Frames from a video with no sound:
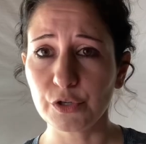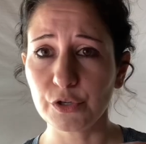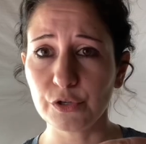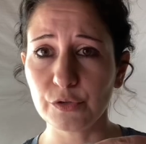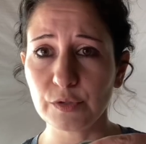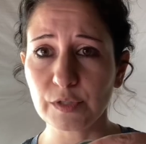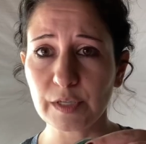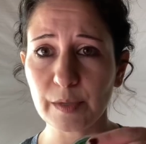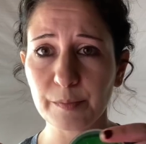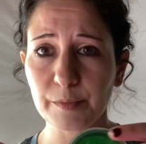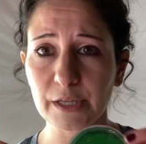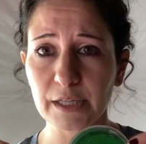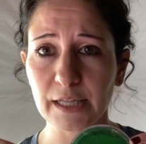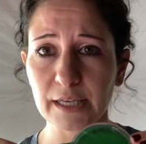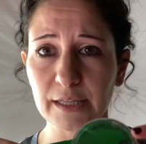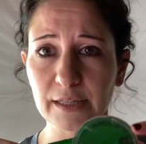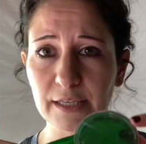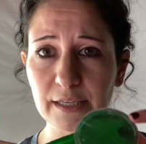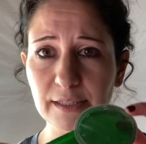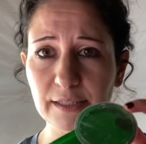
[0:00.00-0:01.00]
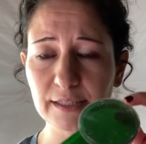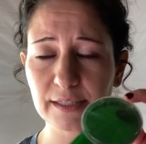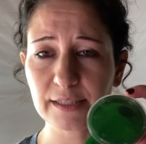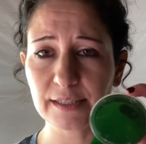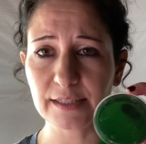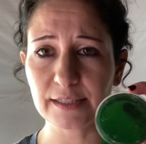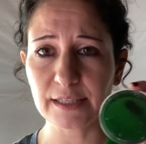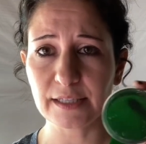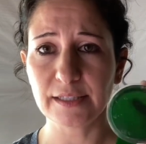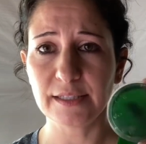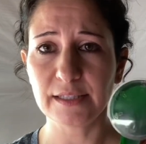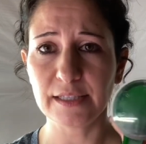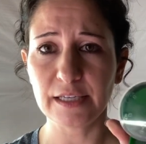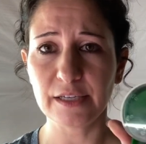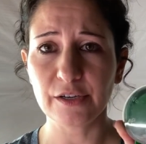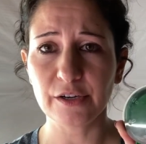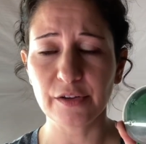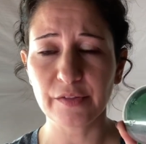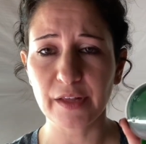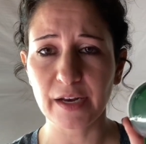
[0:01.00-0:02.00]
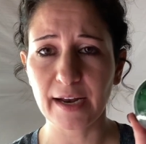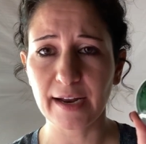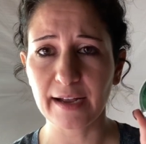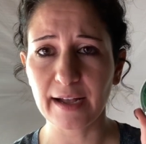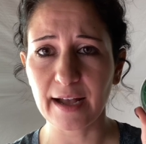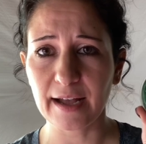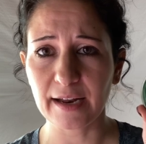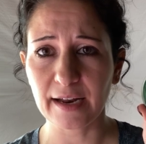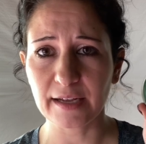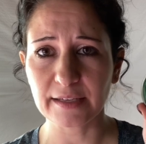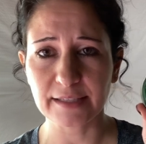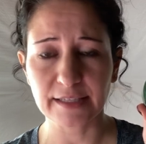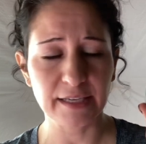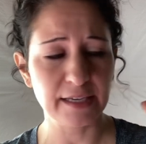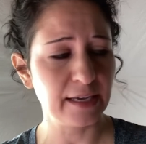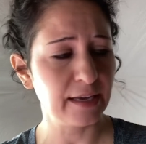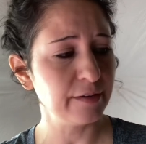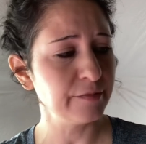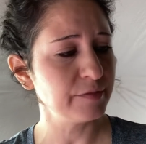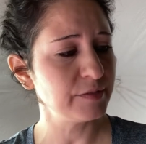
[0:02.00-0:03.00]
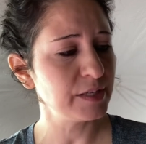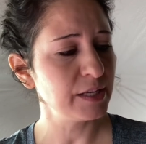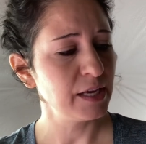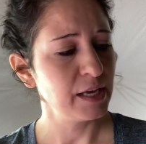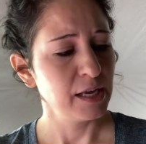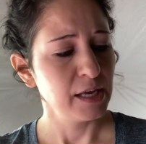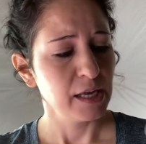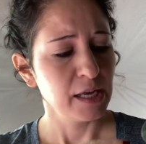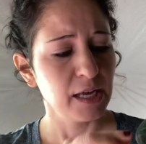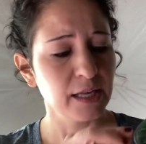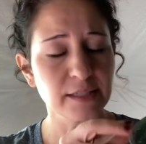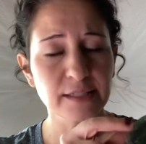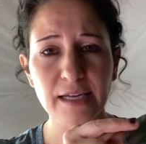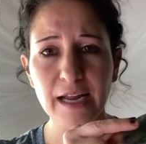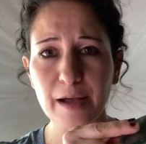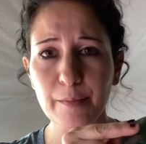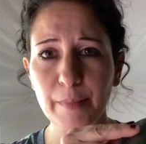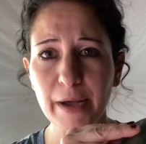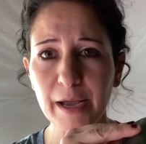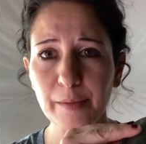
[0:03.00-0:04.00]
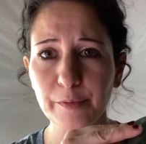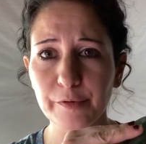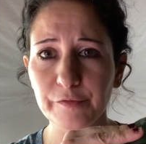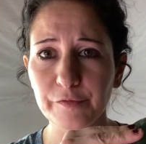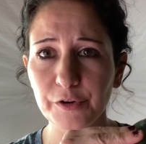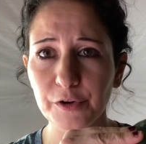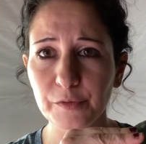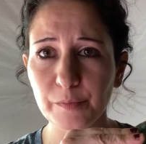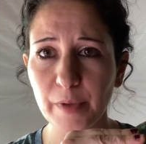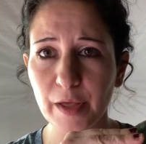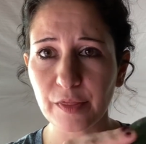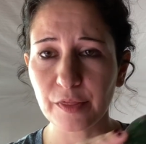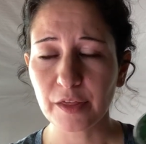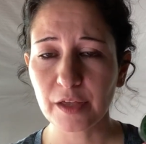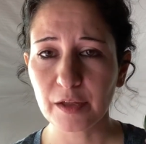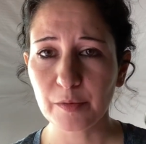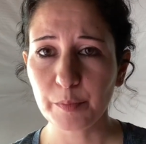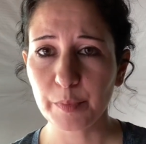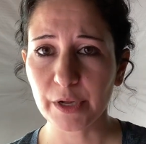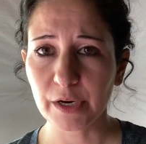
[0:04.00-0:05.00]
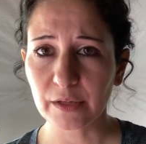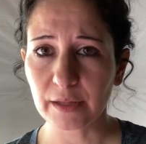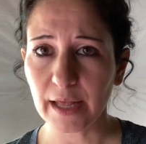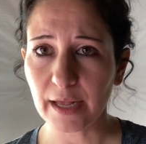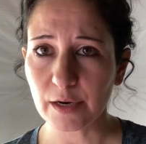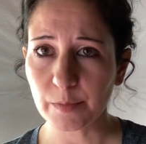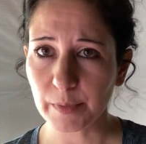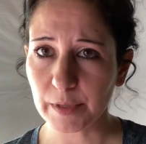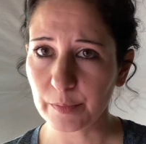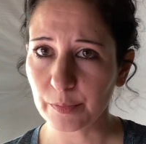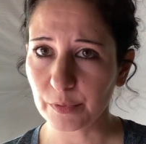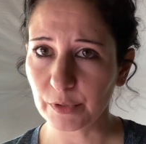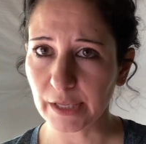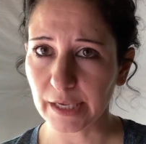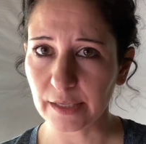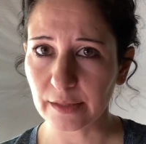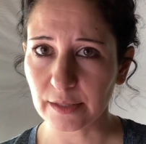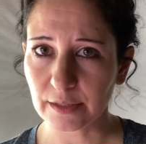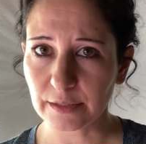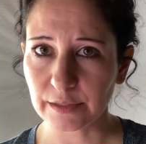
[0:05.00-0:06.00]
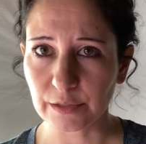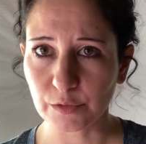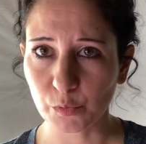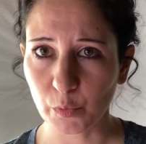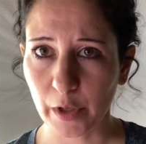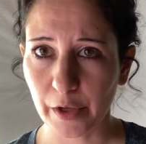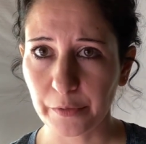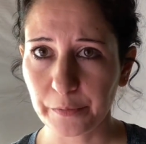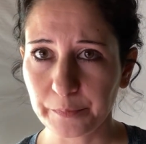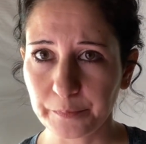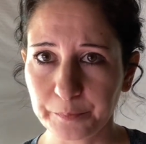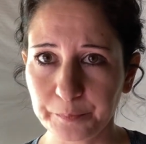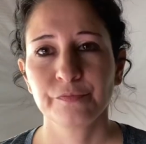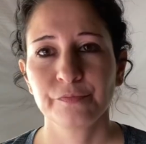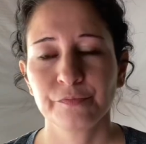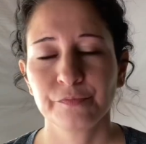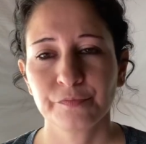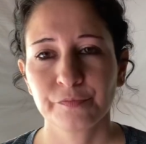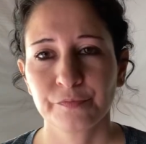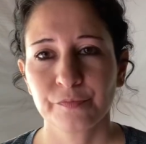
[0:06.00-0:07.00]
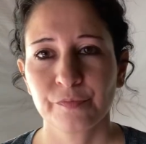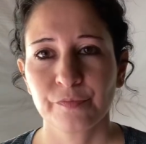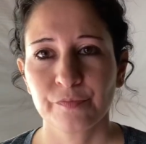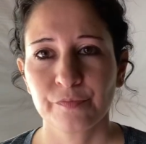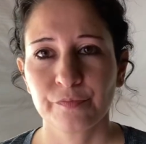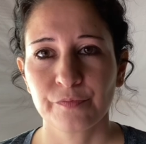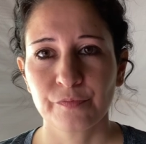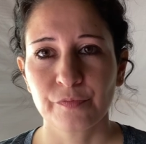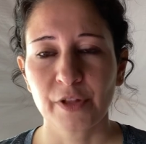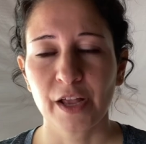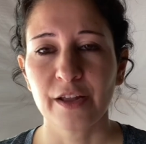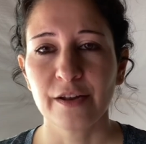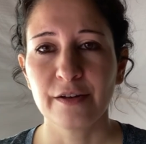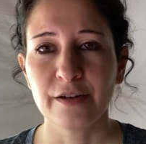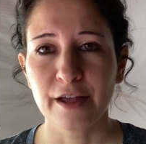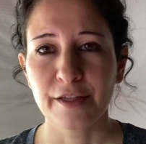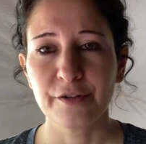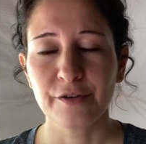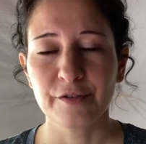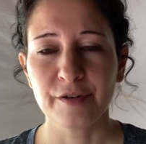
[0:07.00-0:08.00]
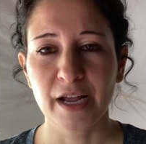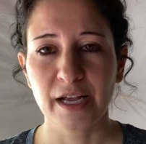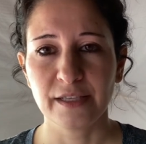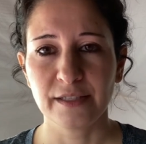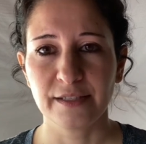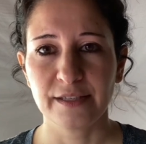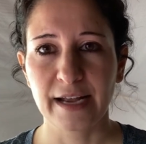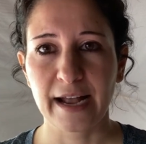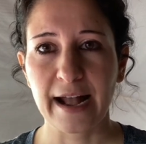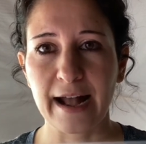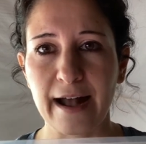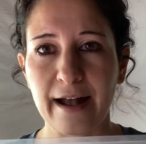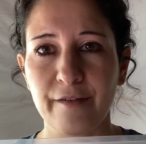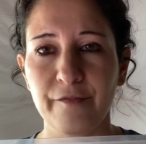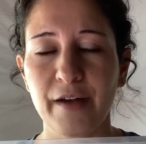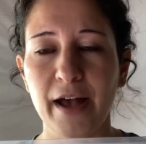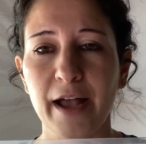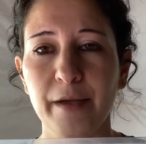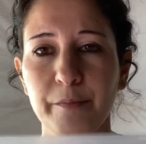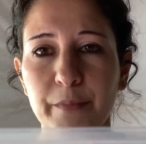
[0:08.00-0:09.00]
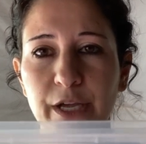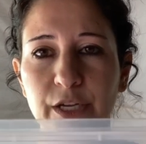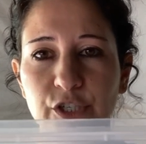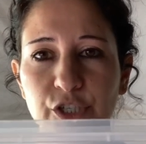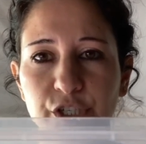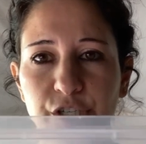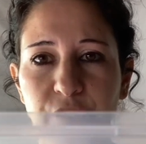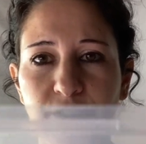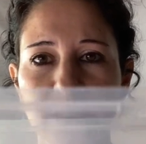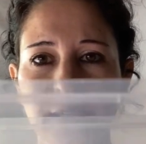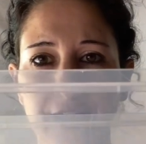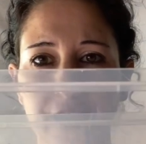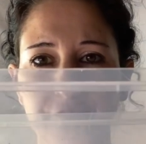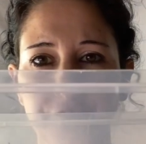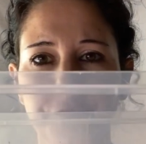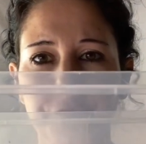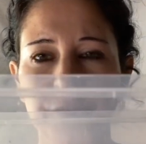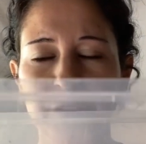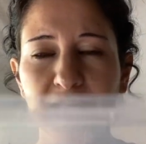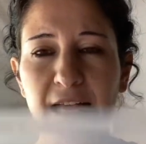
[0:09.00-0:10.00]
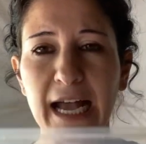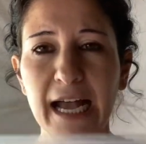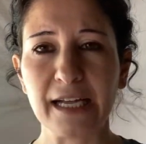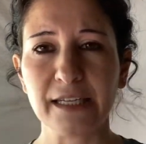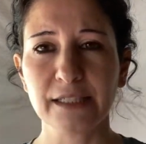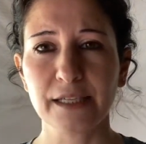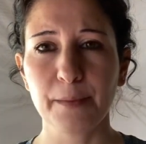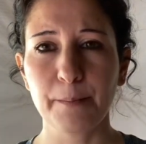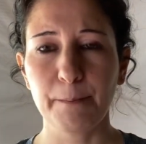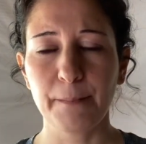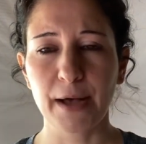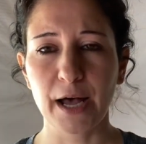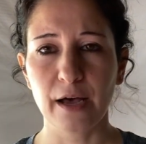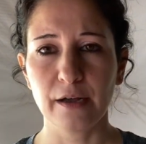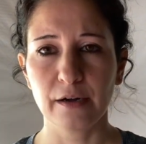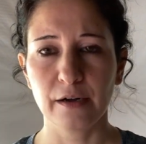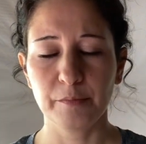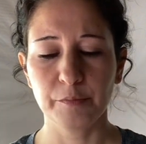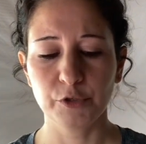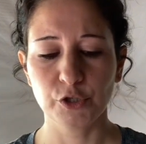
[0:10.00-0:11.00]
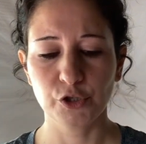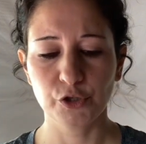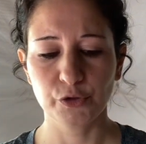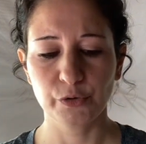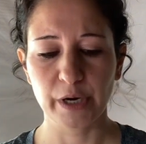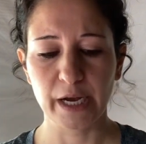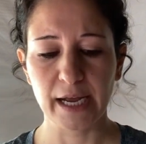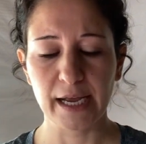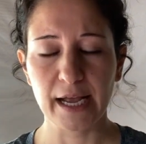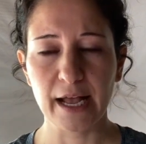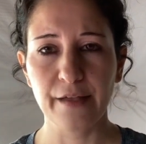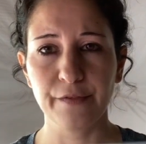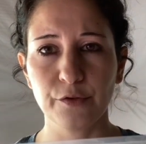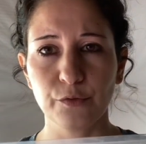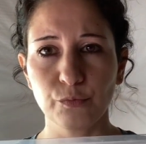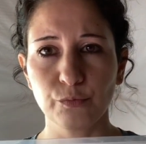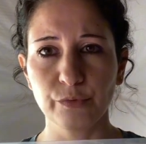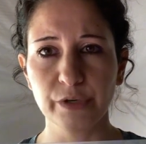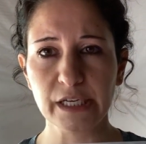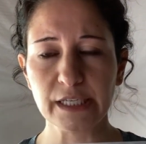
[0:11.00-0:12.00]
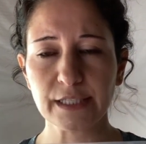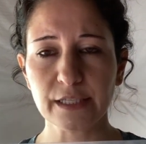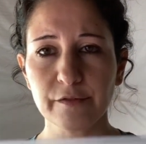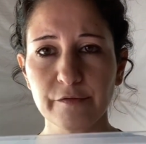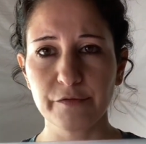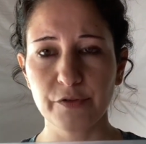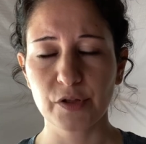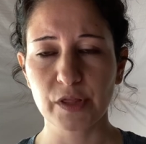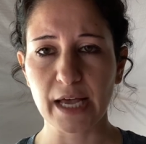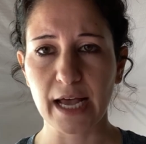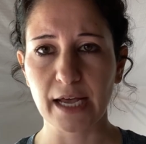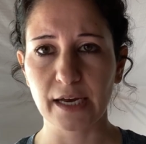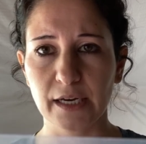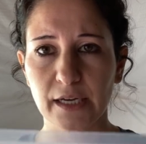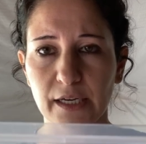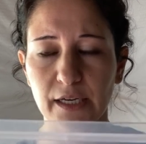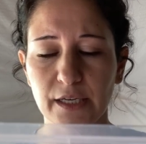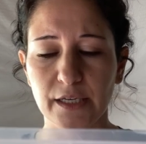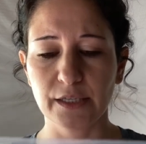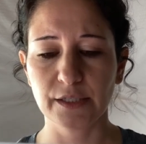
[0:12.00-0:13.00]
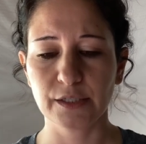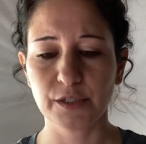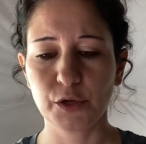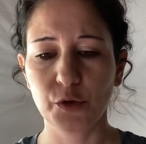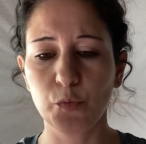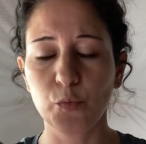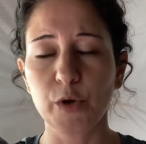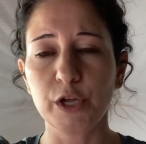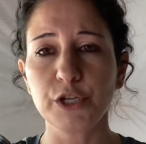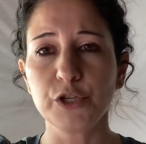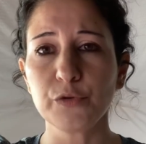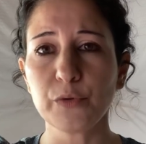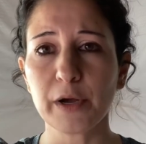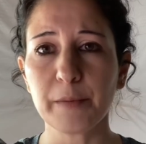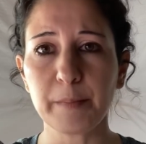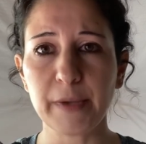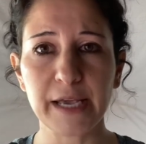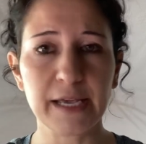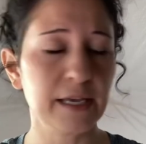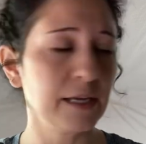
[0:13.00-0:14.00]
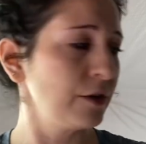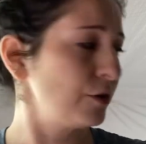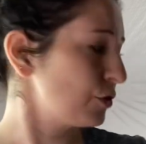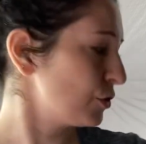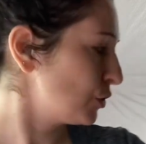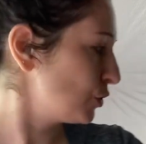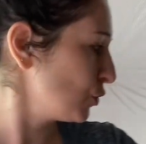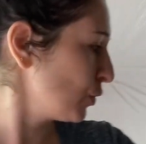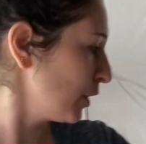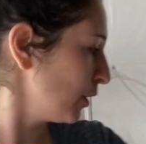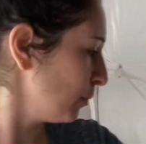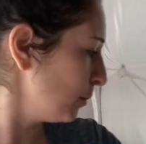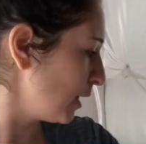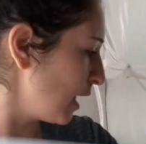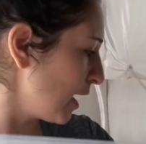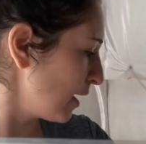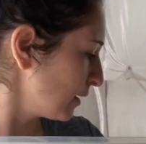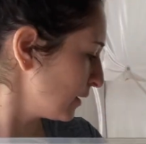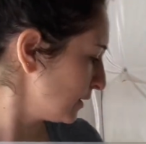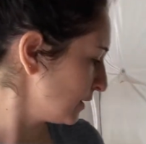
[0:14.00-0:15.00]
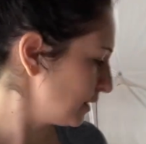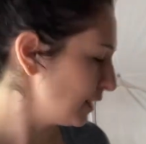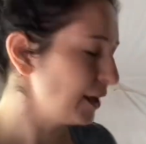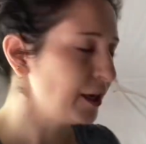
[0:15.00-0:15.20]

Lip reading: use something like this. This is a seeder that I got as a gift. It's not my preferred method, but a lot of people like this as well. Another nice to have, I mentioned a flat bottom tray, and the reason for that is when you are making your soil blocks,